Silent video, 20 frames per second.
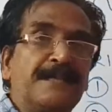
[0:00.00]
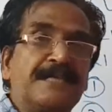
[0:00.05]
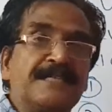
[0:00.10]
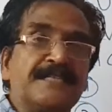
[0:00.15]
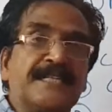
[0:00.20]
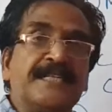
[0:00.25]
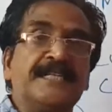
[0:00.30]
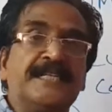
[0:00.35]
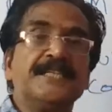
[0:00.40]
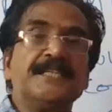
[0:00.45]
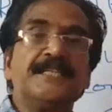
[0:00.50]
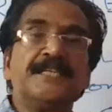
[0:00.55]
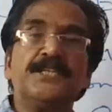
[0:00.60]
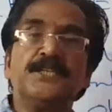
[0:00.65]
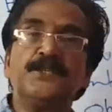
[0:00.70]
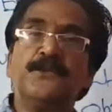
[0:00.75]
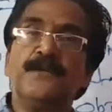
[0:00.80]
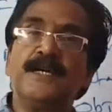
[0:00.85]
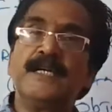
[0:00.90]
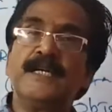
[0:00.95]
present
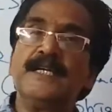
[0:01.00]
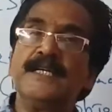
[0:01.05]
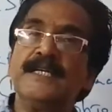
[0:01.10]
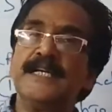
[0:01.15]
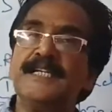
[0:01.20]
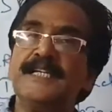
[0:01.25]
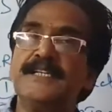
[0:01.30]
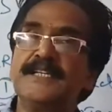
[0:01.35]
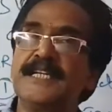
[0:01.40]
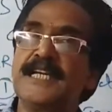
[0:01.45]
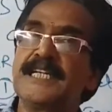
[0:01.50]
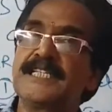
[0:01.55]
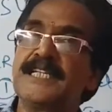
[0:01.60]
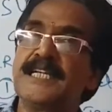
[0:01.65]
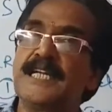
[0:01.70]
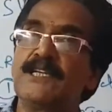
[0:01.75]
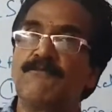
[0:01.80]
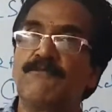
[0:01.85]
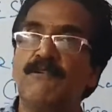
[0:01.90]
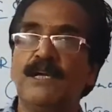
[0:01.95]
in your
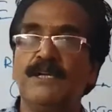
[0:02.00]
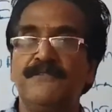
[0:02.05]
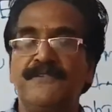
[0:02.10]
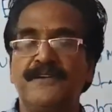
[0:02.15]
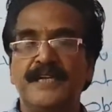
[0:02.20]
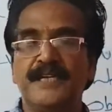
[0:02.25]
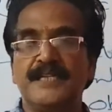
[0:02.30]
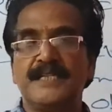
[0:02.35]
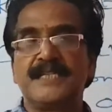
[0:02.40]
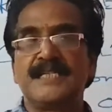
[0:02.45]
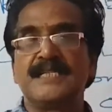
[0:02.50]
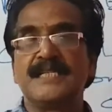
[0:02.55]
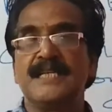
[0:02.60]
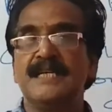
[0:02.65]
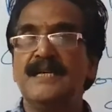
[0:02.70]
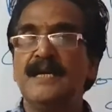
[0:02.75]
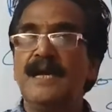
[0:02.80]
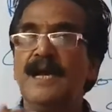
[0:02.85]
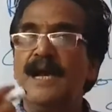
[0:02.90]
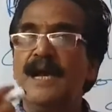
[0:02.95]
educational qualifications,
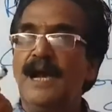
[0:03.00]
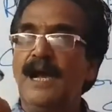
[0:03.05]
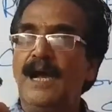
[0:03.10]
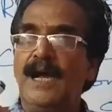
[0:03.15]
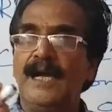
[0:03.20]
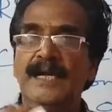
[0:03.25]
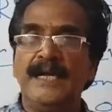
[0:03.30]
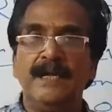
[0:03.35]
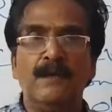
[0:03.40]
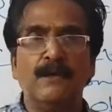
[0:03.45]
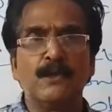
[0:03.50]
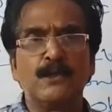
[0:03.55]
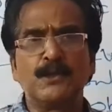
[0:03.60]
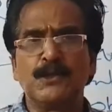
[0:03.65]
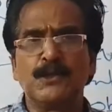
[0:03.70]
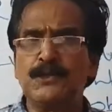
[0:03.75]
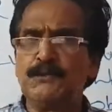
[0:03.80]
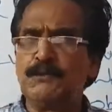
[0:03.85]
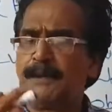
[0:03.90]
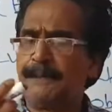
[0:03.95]
and
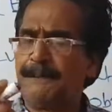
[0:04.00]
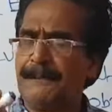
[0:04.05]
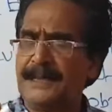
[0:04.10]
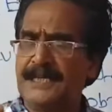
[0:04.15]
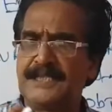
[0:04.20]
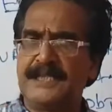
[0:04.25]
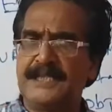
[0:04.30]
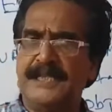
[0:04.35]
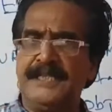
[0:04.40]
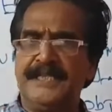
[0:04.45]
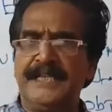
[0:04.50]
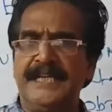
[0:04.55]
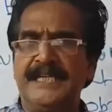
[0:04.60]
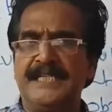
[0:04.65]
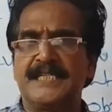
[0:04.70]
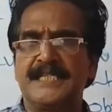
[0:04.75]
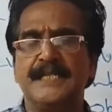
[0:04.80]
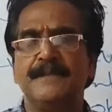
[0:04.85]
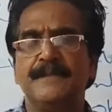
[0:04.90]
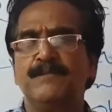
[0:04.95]
also your
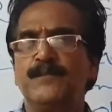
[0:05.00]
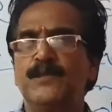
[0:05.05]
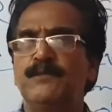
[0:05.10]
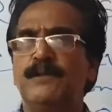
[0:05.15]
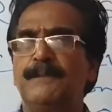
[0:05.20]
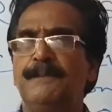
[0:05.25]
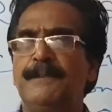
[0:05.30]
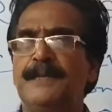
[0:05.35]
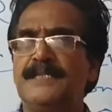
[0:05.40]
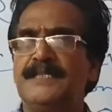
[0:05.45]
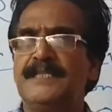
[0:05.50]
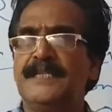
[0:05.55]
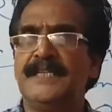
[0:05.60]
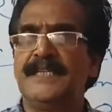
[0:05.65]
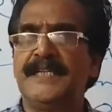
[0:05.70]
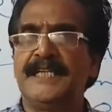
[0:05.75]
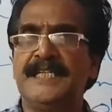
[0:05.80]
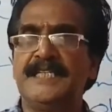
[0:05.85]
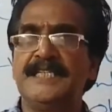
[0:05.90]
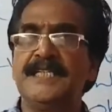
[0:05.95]
percentage
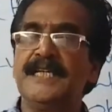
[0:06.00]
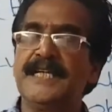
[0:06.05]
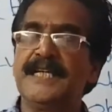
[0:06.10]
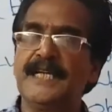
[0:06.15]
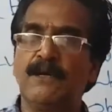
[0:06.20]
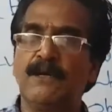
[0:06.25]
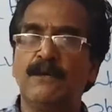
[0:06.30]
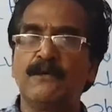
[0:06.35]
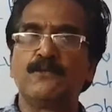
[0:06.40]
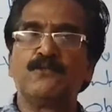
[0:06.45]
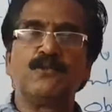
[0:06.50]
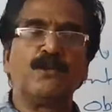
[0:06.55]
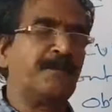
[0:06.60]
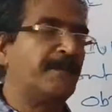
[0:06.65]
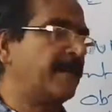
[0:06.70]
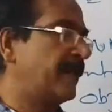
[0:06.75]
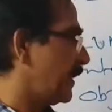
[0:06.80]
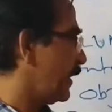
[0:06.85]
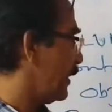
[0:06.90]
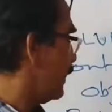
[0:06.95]
can
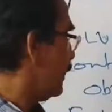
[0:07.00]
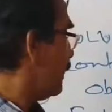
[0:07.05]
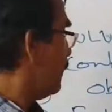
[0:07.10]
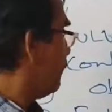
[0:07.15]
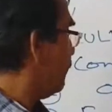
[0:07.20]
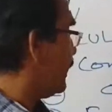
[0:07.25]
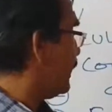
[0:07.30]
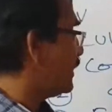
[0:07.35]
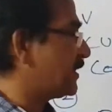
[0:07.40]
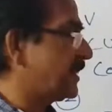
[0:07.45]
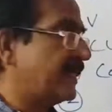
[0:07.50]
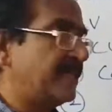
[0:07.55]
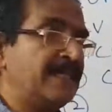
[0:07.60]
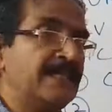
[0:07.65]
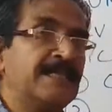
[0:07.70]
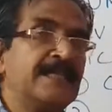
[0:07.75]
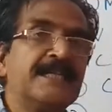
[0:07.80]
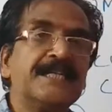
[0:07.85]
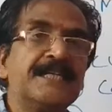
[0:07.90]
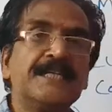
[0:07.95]
also be
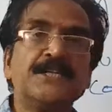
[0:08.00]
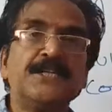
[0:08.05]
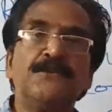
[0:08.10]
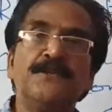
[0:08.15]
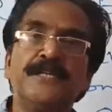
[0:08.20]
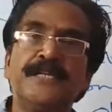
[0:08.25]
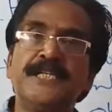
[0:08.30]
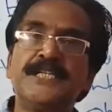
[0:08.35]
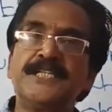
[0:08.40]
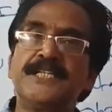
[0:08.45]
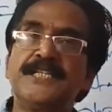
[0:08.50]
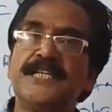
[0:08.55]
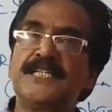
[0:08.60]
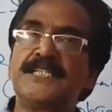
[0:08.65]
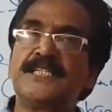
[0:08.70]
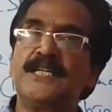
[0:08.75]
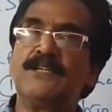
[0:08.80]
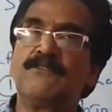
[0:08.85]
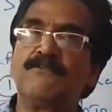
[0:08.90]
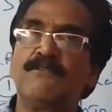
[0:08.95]
mentioned in your
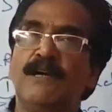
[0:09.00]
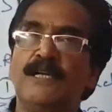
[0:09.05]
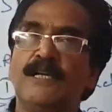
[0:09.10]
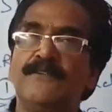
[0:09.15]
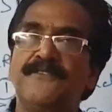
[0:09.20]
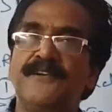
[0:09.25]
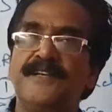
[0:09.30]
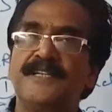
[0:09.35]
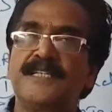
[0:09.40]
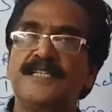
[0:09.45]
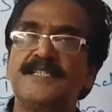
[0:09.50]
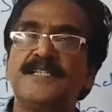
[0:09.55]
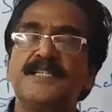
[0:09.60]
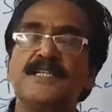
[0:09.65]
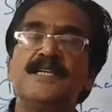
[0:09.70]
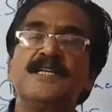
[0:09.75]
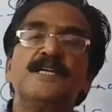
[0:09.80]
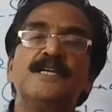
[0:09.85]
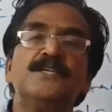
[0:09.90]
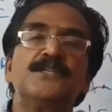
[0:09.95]
educational
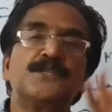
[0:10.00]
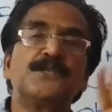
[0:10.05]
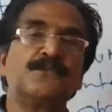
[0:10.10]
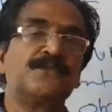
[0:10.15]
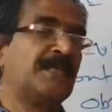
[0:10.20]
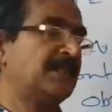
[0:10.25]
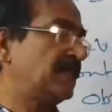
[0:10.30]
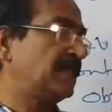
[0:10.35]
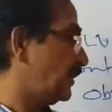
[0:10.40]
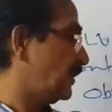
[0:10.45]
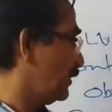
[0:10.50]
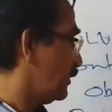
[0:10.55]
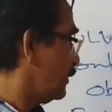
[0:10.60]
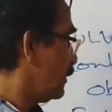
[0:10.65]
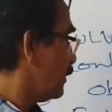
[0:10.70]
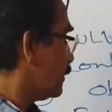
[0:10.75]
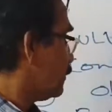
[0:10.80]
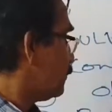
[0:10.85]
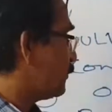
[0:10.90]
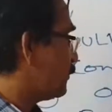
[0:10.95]
qualifications so that
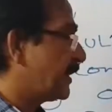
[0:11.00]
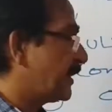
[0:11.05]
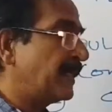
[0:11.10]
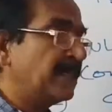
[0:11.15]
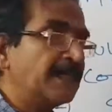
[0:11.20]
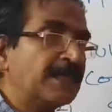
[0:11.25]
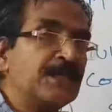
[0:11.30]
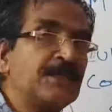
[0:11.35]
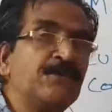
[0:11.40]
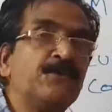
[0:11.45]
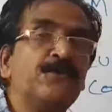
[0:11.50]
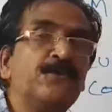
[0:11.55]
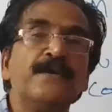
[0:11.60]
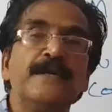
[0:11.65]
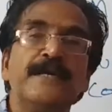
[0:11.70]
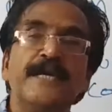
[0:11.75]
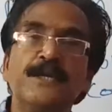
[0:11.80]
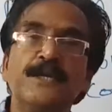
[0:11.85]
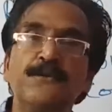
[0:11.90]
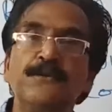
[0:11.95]
you can give
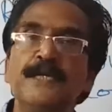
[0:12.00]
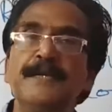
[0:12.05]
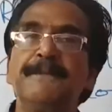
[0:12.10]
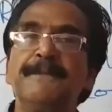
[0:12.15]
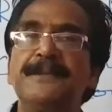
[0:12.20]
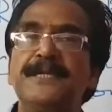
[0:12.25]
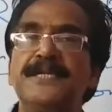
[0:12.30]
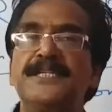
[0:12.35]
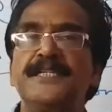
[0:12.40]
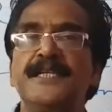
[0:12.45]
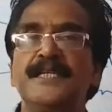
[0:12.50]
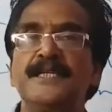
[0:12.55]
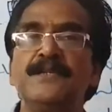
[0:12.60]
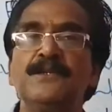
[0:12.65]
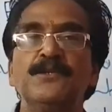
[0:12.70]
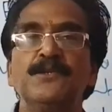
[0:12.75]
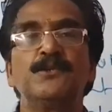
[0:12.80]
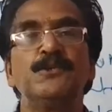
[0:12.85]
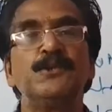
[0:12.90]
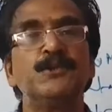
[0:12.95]
a good
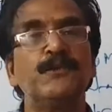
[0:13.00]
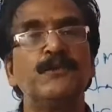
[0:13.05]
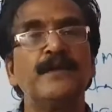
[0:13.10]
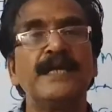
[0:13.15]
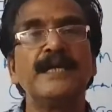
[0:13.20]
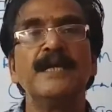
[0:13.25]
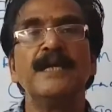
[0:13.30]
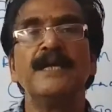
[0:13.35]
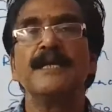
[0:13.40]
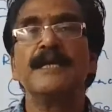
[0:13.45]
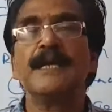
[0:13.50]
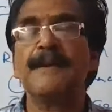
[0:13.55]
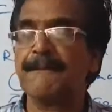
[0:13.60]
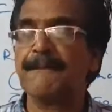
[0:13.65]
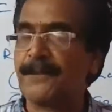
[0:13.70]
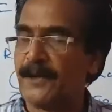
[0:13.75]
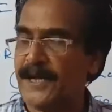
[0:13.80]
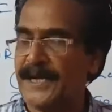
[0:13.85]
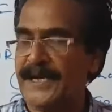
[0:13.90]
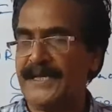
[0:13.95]
impression to your
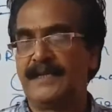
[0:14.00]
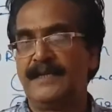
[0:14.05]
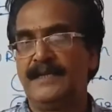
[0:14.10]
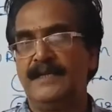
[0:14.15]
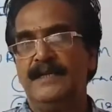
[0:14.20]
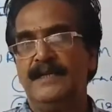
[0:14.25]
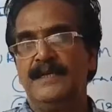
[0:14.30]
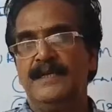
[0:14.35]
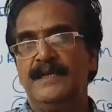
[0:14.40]
employer.